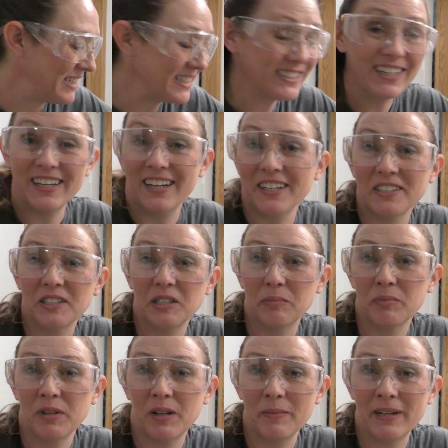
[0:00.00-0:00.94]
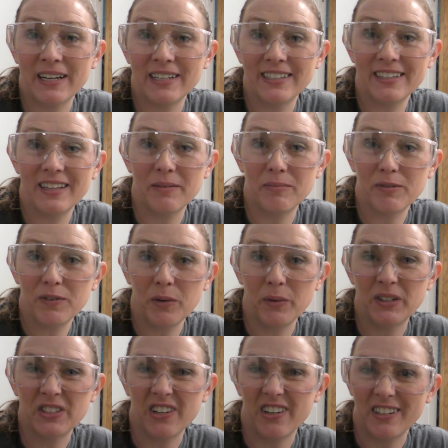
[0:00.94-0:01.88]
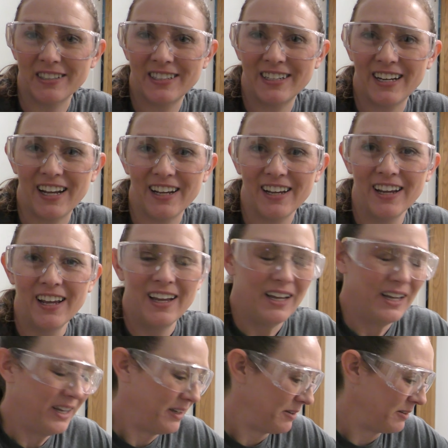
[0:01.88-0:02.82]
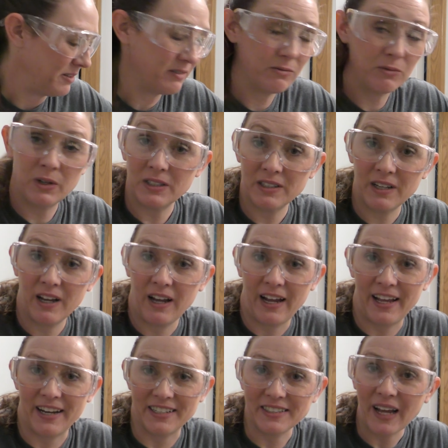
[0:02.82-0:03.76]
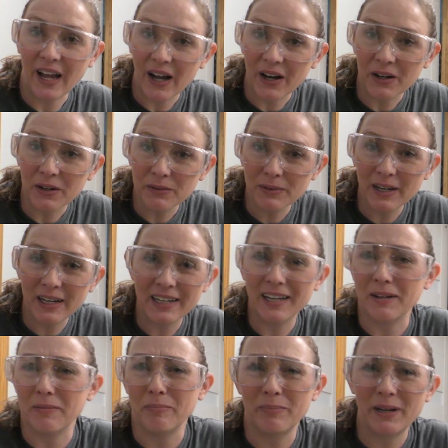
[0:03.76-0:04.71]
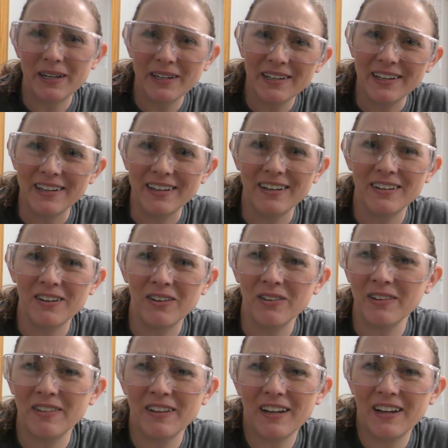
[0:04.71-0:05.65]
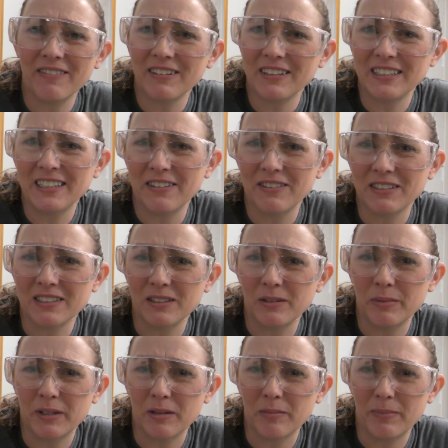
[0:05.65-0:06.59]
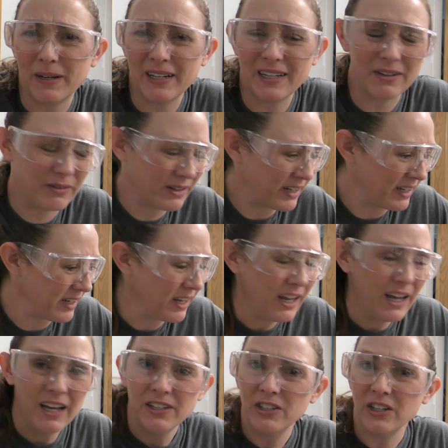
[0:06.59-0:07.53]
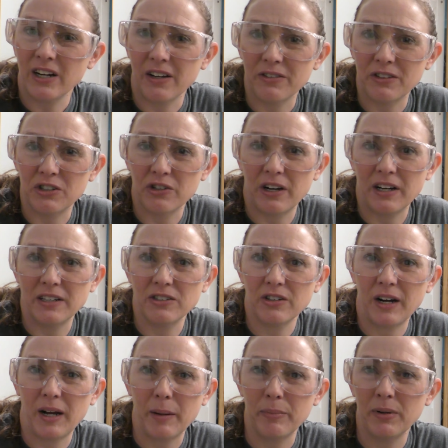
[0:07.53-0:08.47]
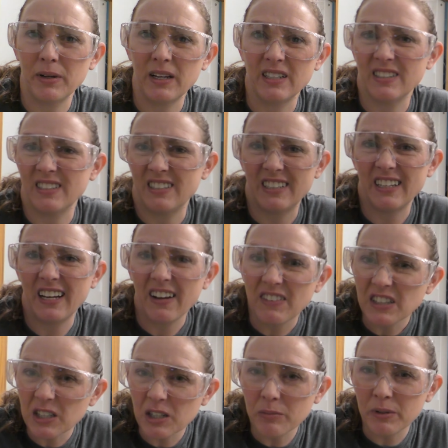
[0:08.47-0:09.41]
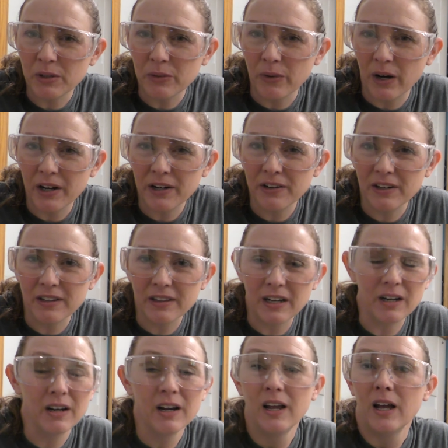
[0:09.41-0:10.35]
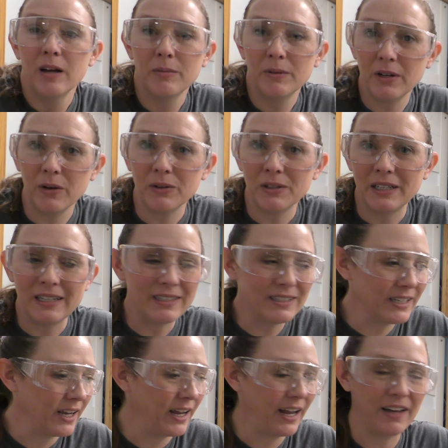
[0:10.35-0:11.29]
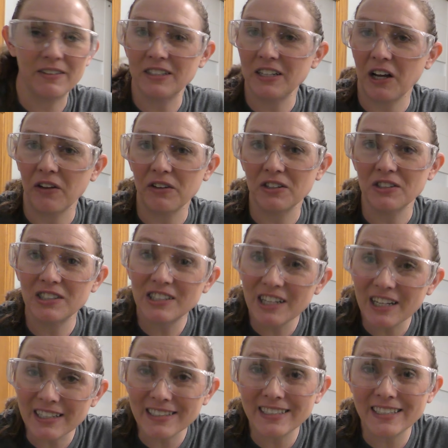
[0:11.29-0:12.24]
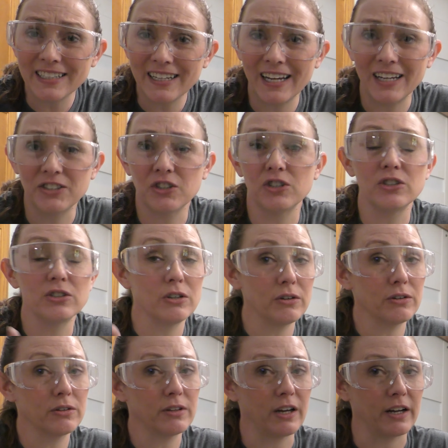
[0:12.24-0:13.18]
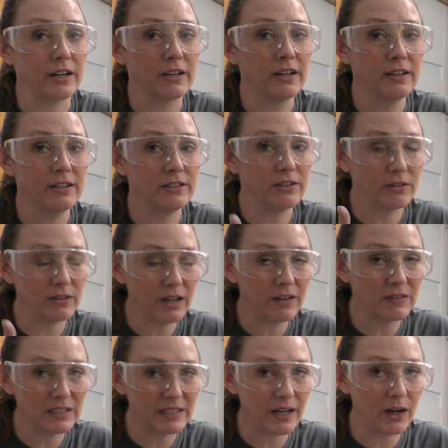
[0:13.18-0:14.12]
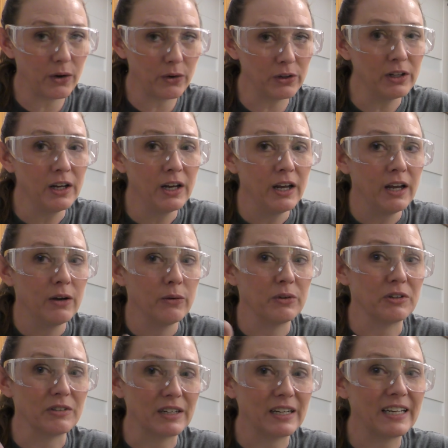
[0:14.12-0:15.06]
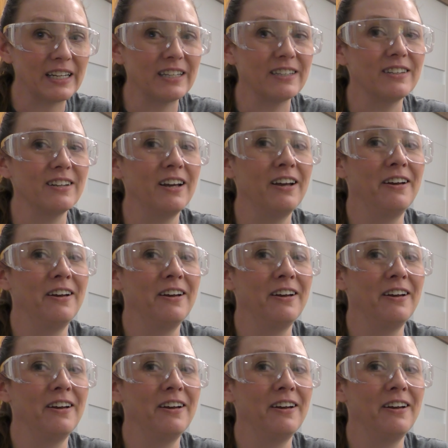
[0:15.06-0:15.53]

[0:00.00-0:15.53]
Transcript: disconnected the plumbing. I did that before we started today. I had a towel ready, I had a bucket, and the only thing I really knew was a little bit of the bucket when I took out the drain trap, because it did have a little bit of water in there. But no leaks. Had the towel there just in case, because you know your luck. You don't have a towel when you need it.